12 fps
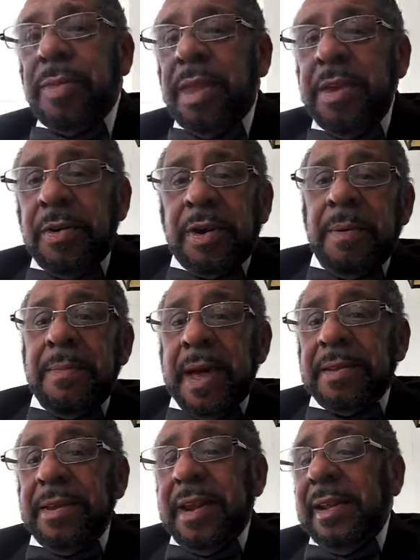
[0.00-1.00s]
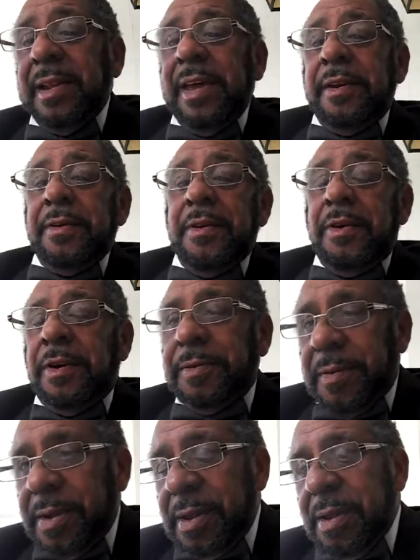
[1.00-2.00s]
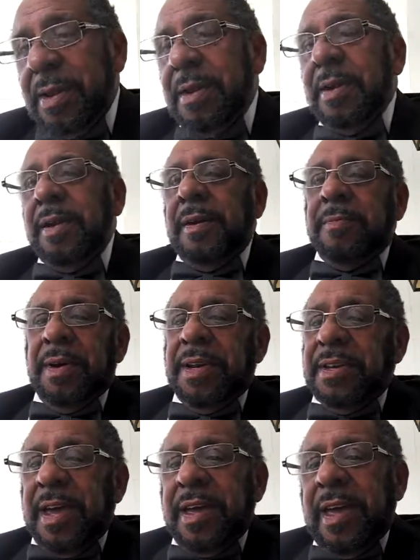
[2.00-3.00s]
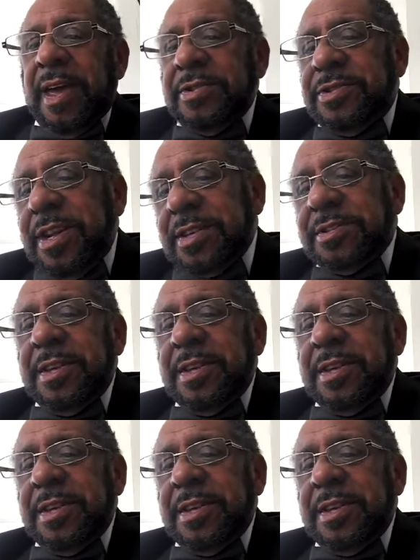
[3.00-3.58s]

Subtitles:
He'll come back to that later on. But he has just